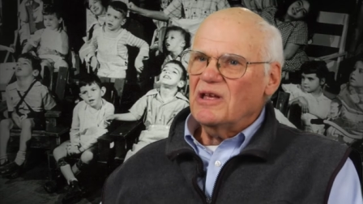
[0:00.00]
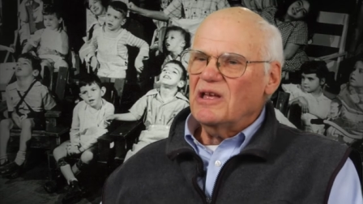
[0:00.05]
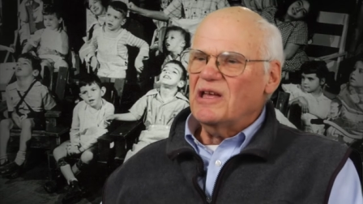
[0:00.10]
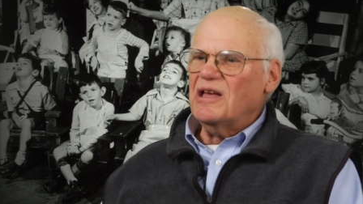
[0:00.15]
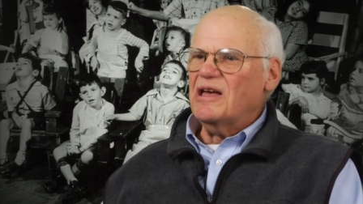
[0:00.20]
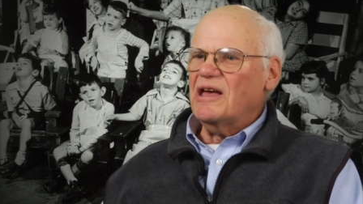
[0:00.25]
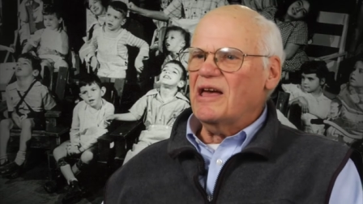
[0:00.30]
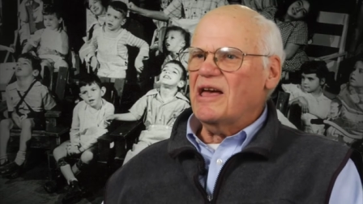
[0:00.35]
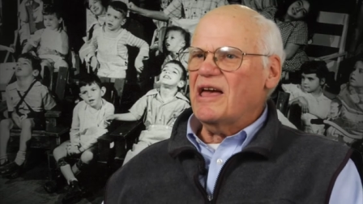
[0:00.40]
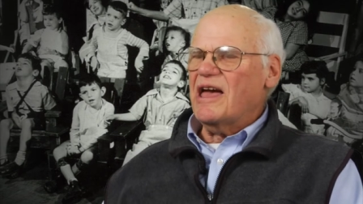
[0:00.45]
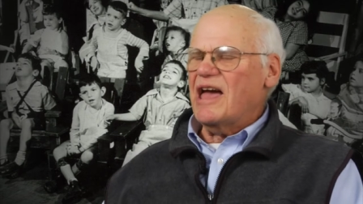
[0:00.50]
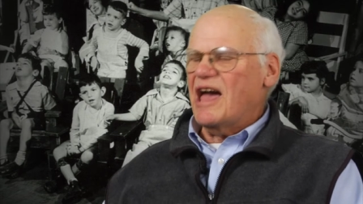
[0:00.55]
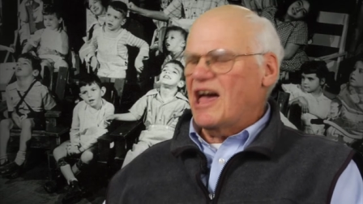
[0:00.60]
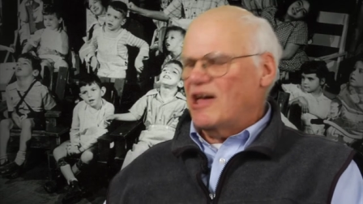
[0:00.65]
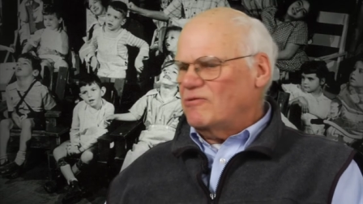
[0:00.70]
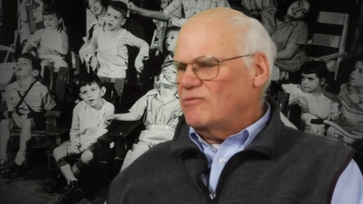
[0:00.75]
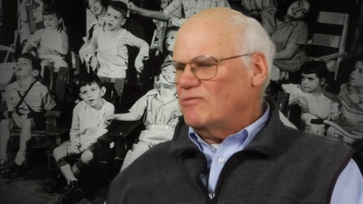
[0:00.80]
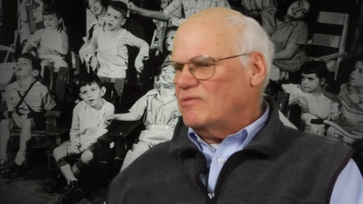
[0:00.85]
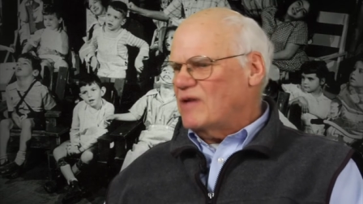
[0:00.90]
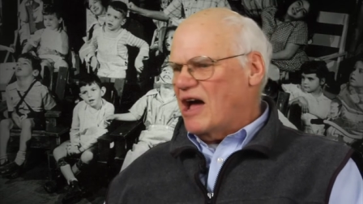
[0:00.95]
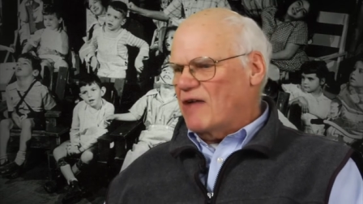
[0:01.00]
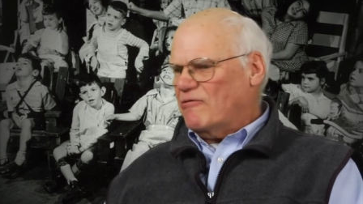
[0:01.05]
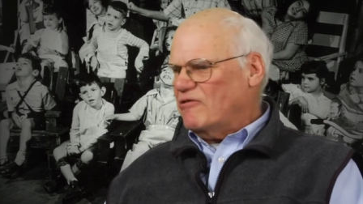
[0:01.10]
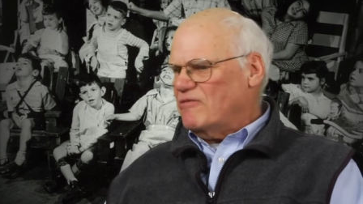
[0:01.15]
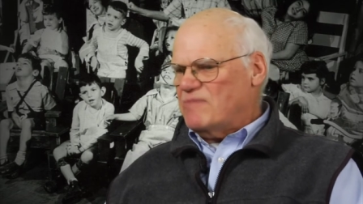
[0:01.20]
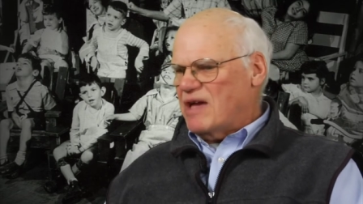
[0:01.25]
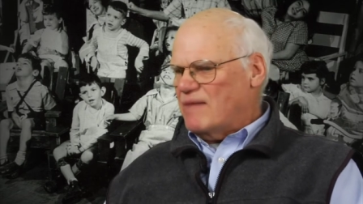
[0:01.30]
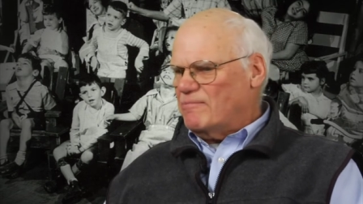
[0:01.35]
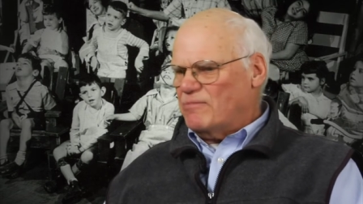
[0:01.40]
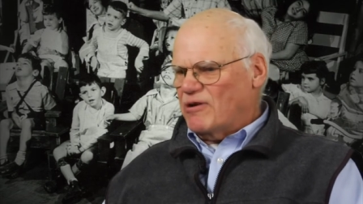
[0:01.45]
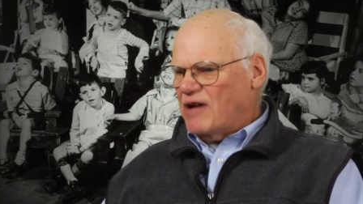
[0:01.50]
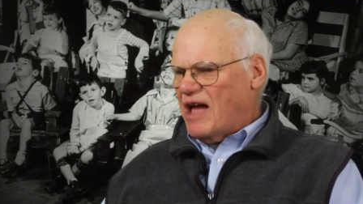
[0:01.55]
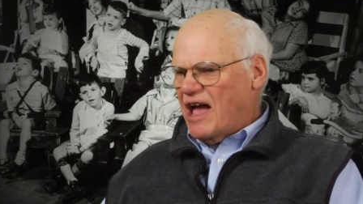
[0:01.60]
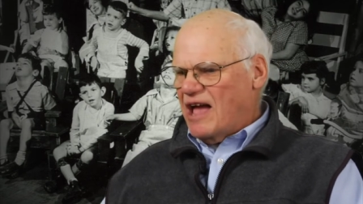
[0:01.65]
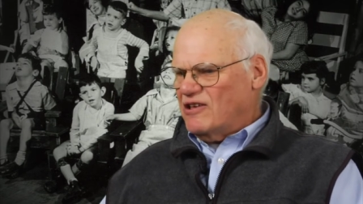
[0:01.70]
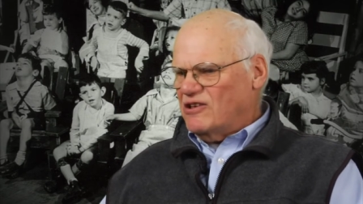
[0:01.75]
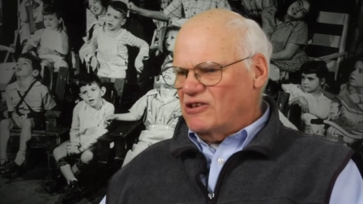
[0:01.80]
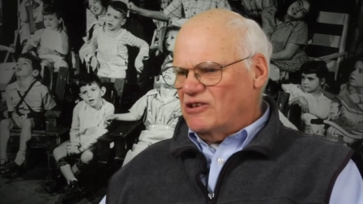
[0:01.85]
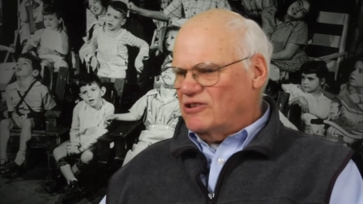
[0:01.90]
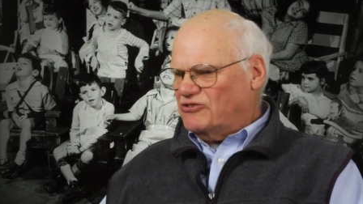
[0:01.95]
and I remember
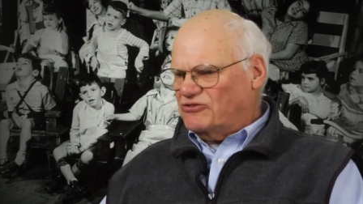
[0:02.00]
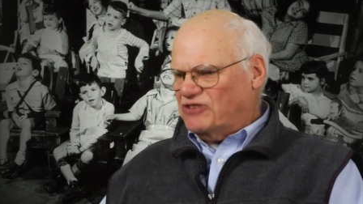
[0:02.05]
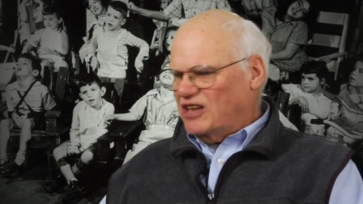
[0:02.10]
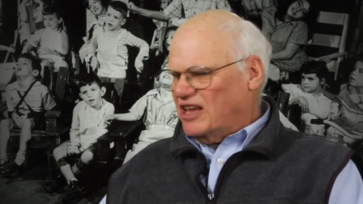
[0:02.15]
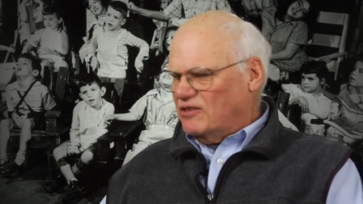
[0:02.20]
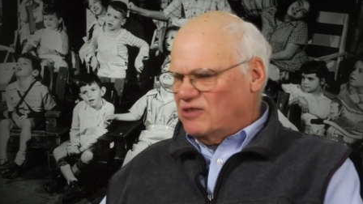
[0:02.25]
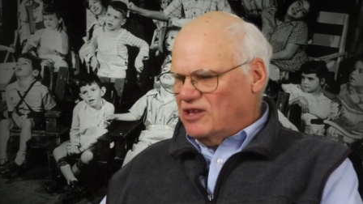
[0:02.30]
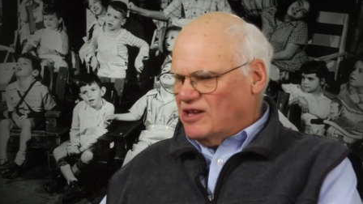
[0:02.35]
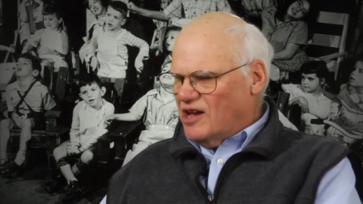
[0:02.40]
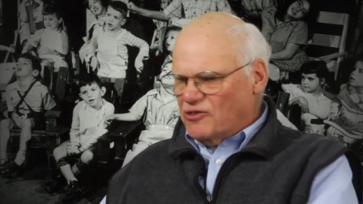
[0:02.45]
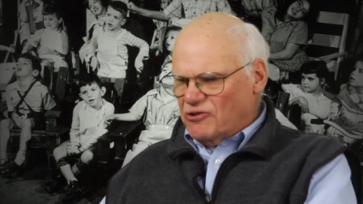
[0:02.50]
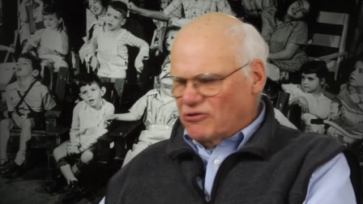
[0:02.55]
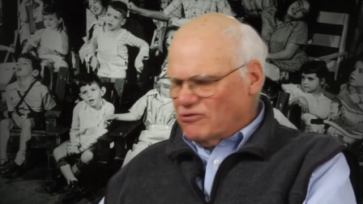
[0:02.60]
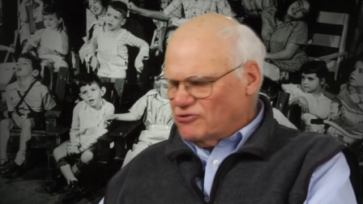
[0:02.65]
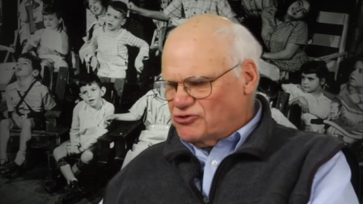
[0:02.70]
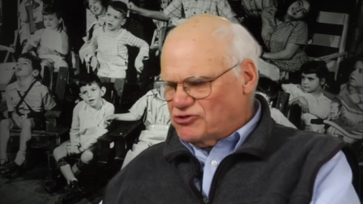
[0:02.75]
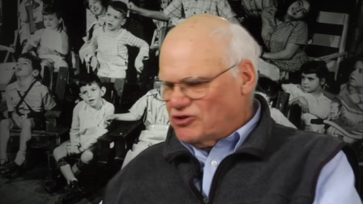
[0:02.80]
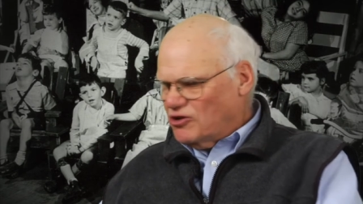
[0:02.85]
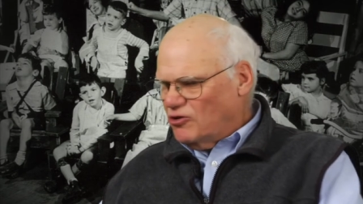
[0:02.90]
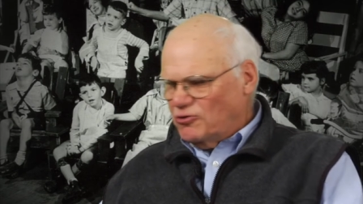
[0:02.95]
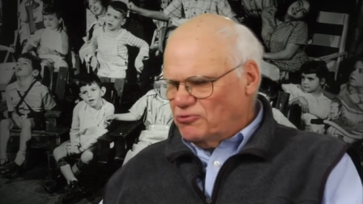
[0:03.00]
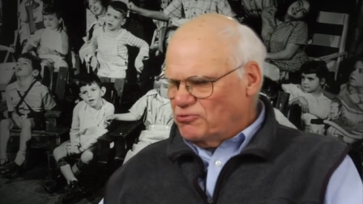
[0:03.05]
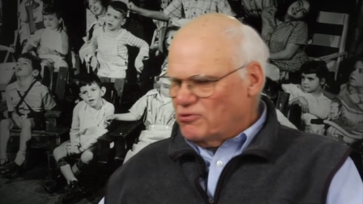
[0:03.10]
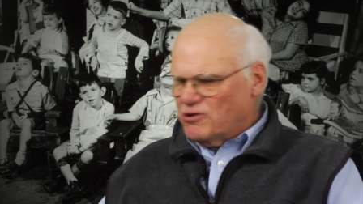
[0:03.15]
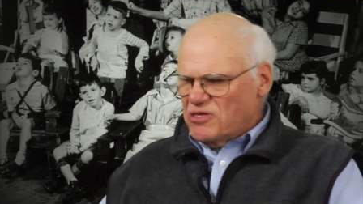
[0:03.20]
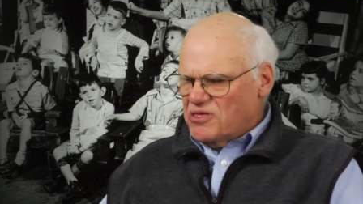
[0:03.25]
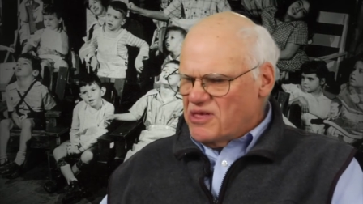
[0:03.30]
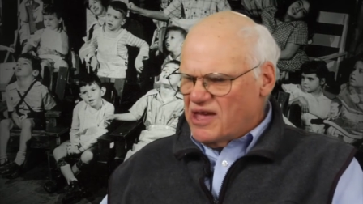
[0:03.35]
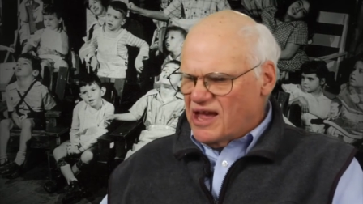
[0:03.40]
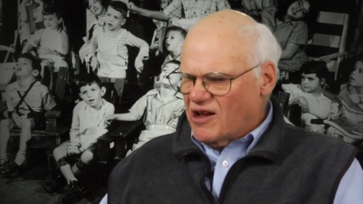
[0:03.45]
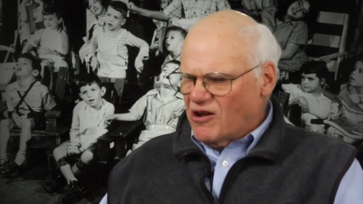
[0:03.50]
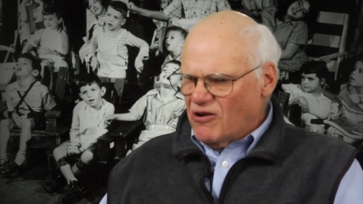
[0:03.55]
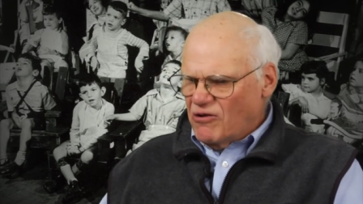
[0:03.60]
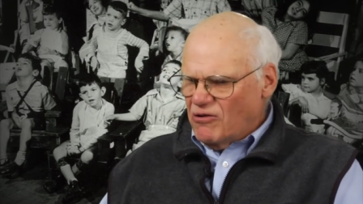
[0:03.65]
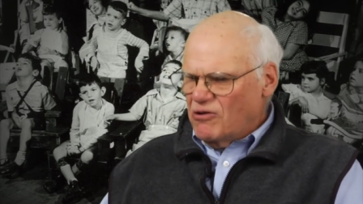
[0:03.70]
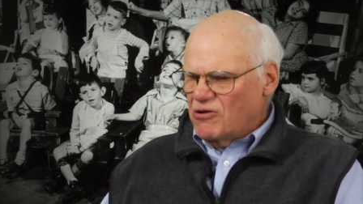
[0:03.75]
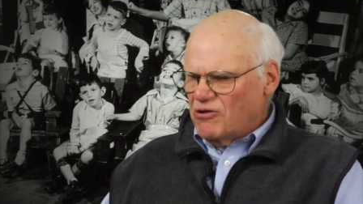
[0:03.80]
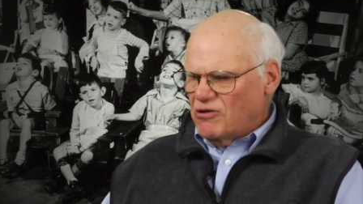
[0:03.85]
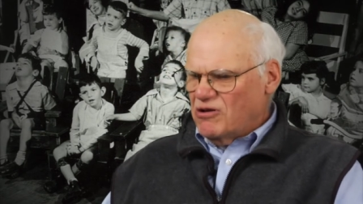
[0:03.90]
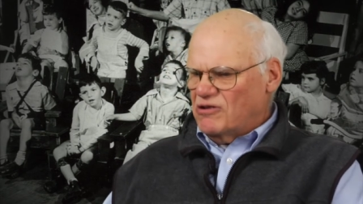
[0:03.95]
seeing the other children there,
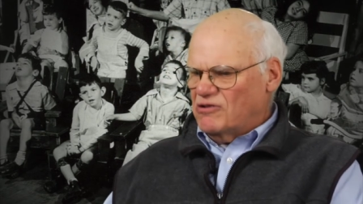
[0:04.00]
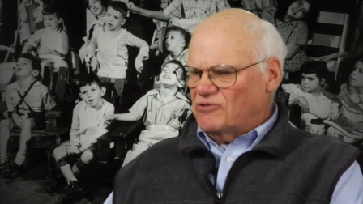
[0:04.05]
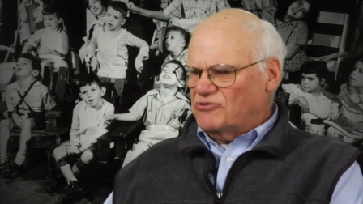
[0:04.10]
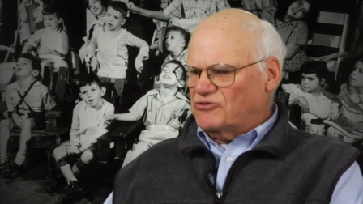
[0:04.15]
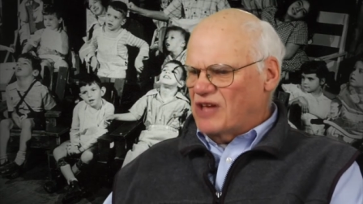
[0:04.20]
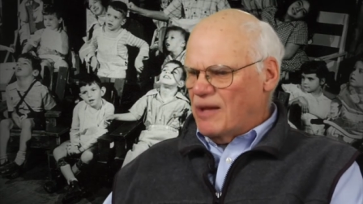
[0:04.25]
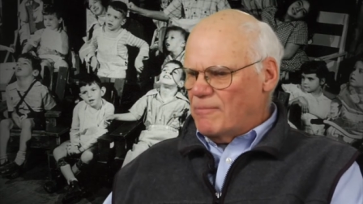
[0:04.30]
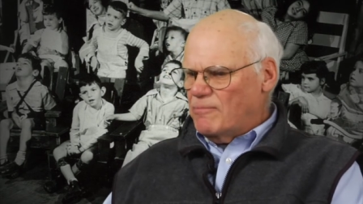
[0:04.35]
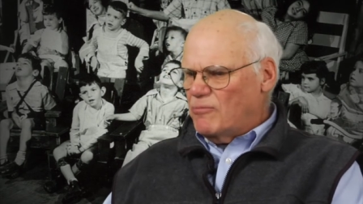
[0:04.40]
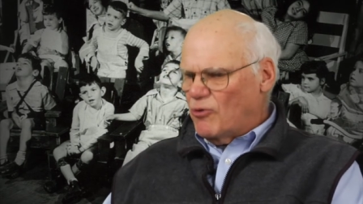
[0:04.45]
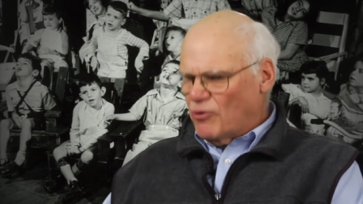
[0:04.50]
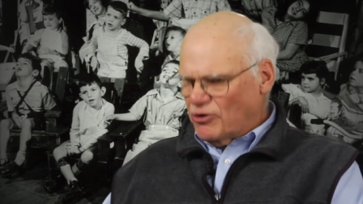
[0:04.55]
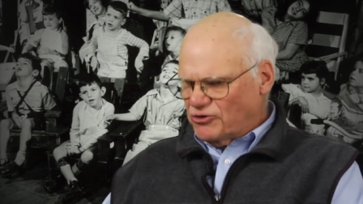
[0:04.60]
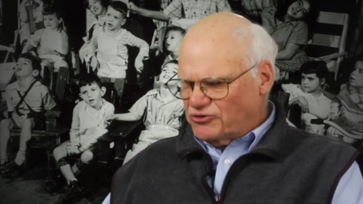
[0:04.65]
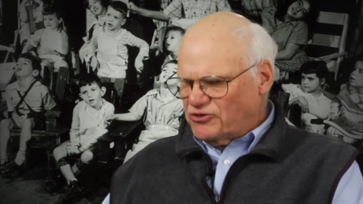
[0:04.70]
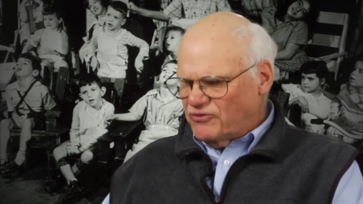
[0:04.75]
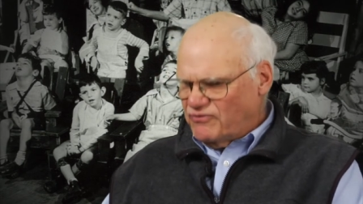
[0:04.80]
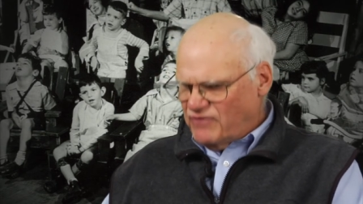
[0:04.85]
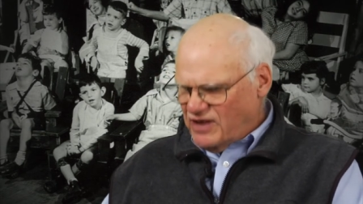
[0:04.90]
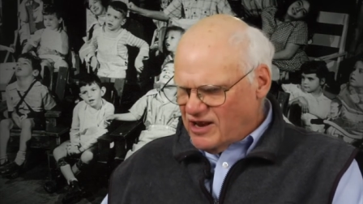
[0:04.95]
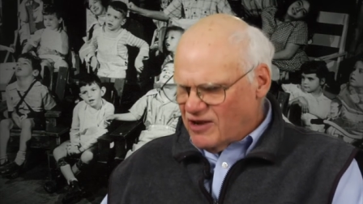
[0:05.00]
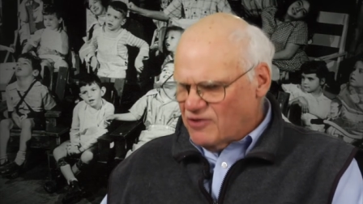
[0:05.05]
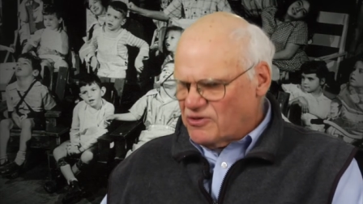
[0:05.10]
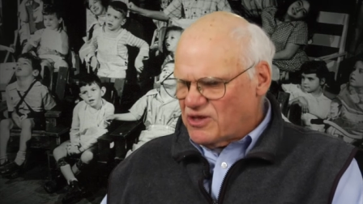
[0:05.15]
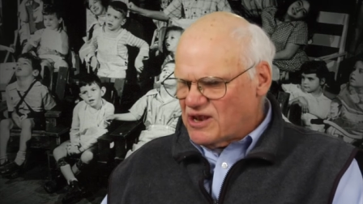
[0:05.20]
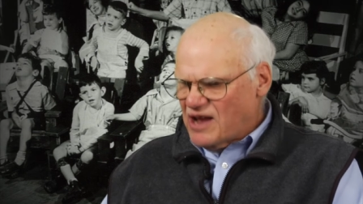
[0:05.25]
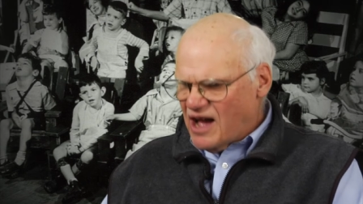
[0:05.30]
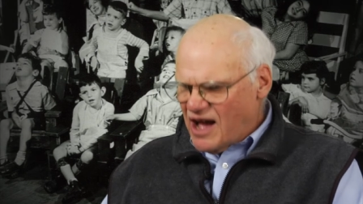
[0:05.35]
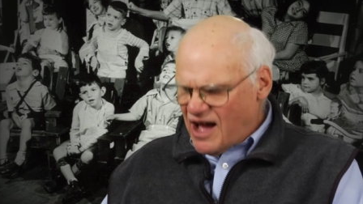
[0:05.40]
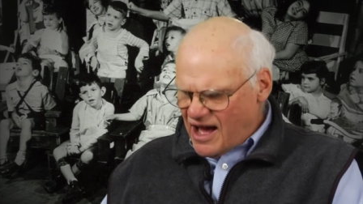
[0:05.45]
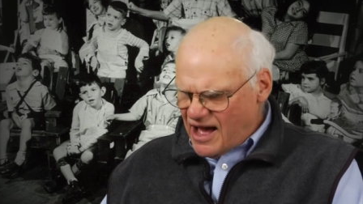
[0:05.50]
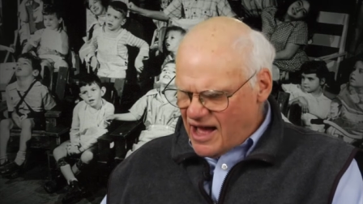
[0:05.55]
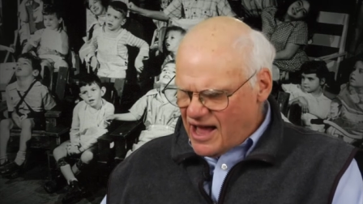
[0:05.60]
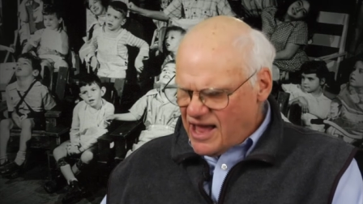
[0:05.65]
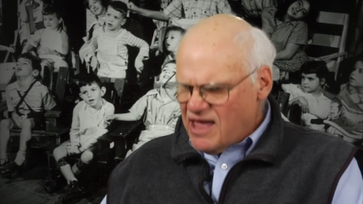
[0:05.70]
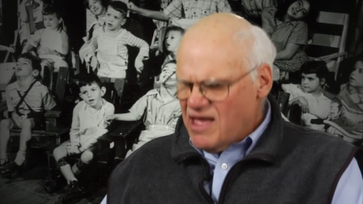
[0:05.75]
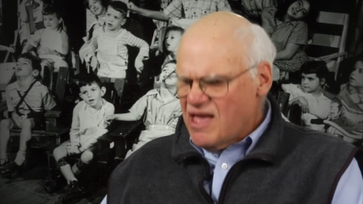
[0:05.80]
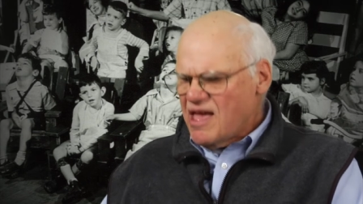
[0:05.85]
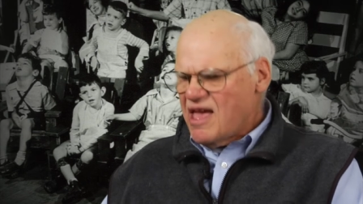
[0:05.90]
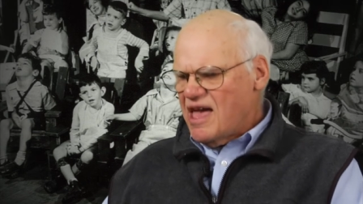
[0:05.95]
uh, some more severe than
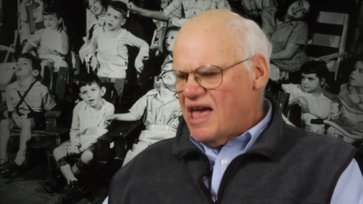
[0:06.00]
I,